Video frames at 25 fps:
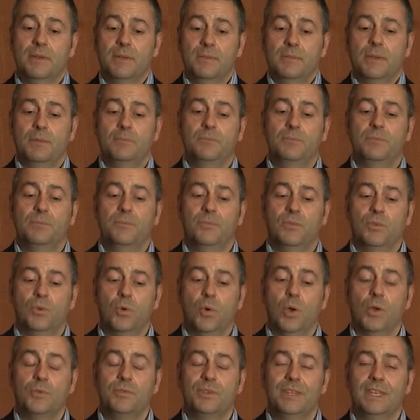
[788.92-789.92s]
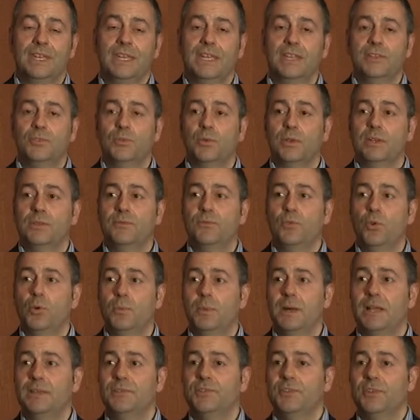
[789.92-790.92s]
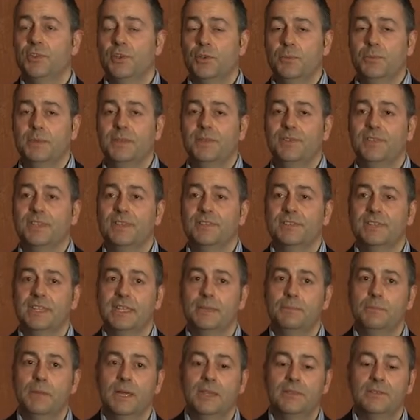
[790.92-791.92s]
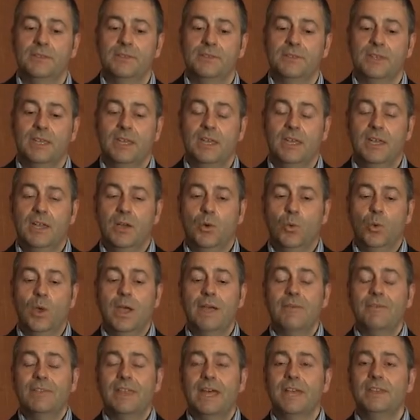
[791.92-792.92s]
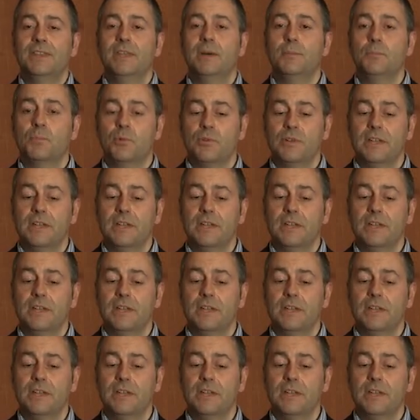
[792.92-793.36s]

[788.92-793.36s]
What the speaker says: I'm quoting here 24 months, it could be 16 months. Whatever that number